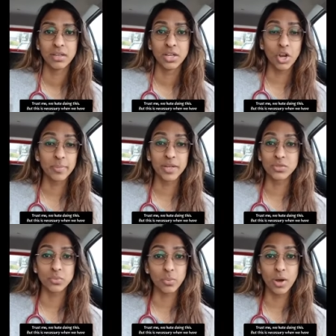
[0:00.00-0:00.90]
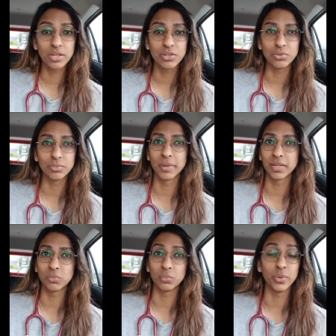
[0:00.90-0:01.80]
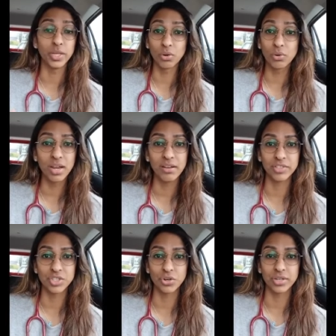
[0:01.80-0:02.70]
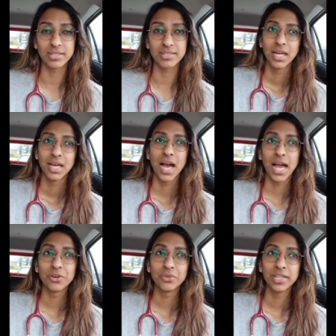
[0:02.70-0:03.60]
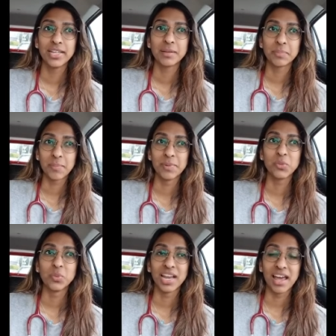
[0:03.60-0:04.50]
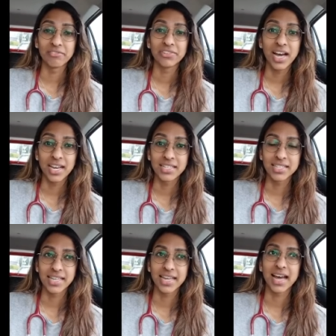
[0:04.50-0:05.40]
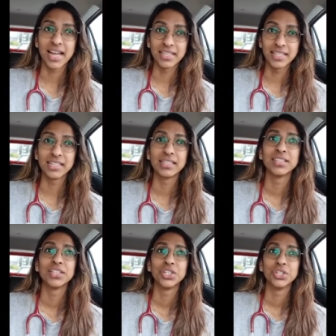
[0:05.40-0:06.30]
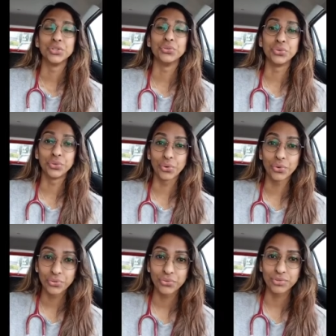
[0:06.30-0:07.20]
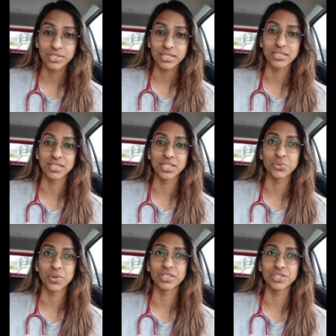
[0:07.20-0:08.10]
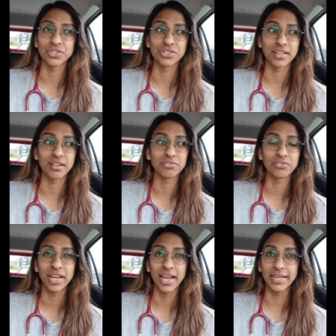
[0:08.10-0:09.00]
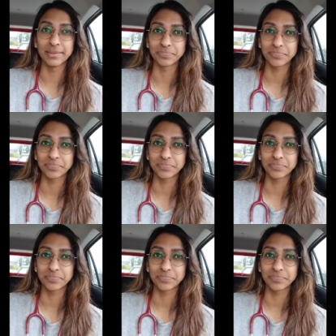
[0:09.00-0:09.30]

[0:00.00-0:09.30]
Not because we want to, but we don't have a choice. I don't think the public will ever understand until you go through such a situation yourself. And